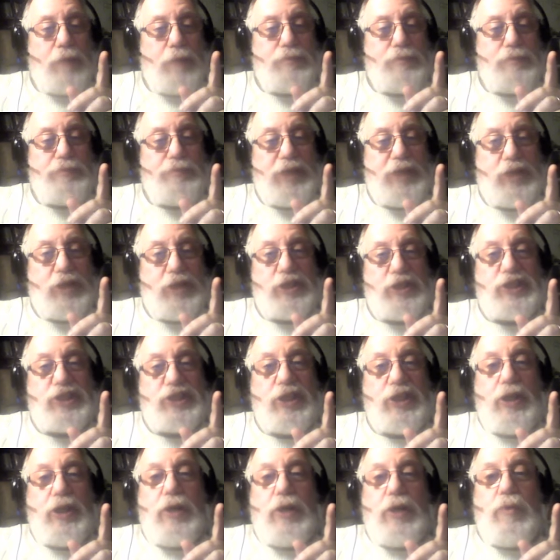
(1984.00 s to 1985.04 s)
jump
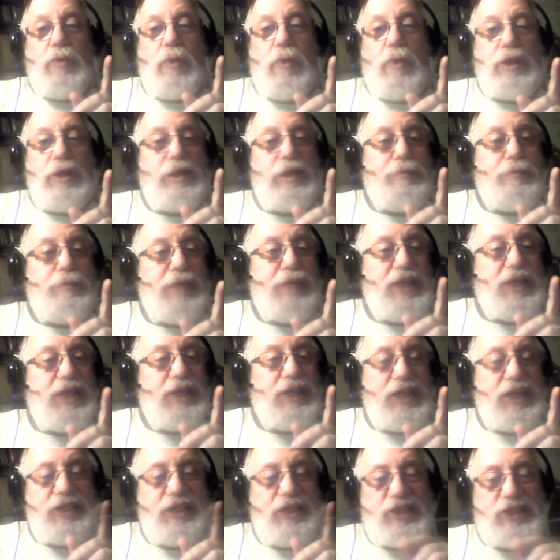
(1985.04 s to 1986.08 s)
because one of the big
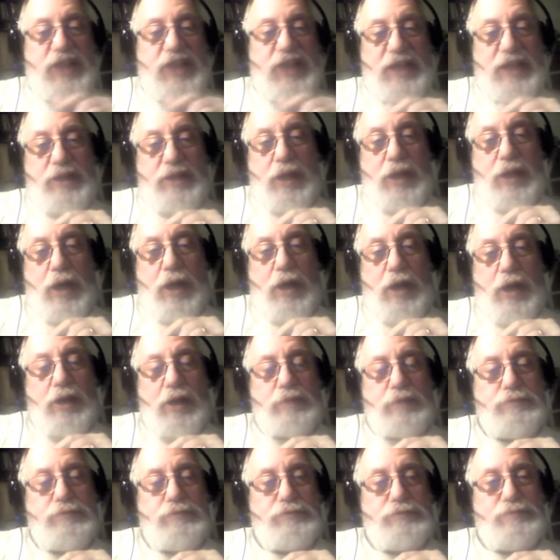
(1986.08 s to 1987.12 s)
things that
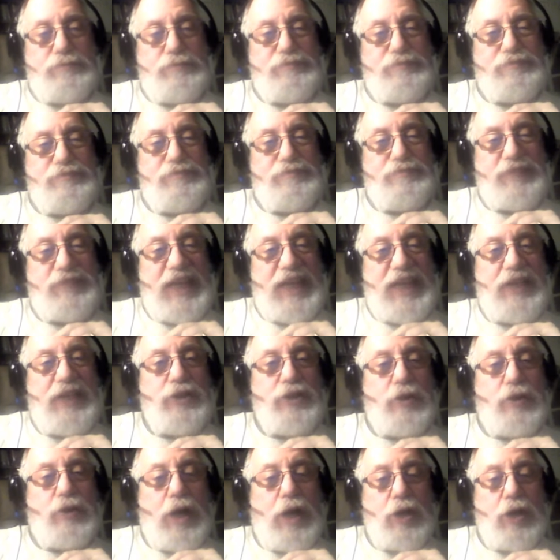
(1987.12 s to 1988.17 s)

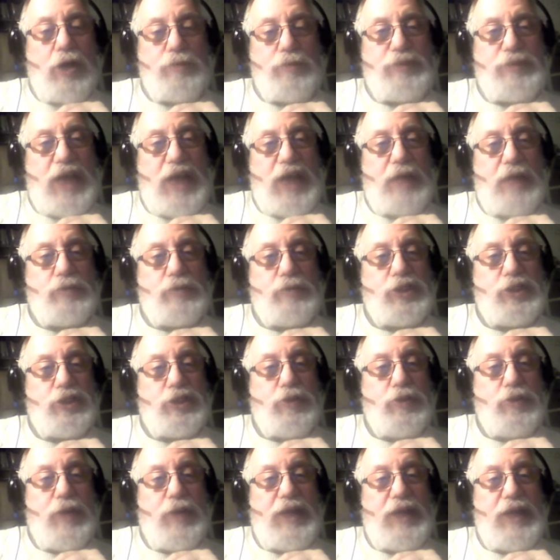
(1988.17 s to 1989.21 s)
Daniel harped on was
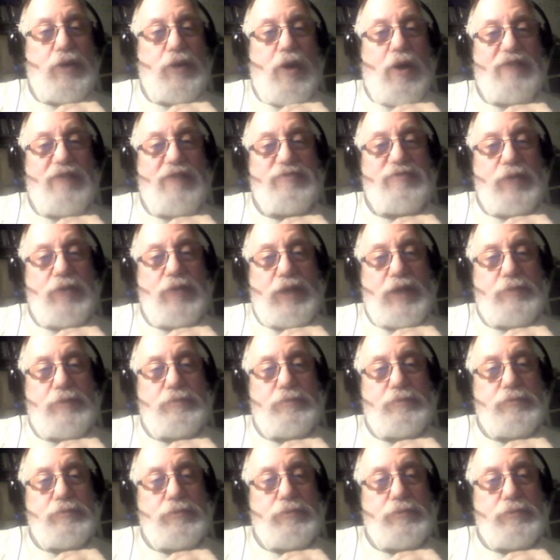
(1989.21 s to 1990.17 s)
the grain offering.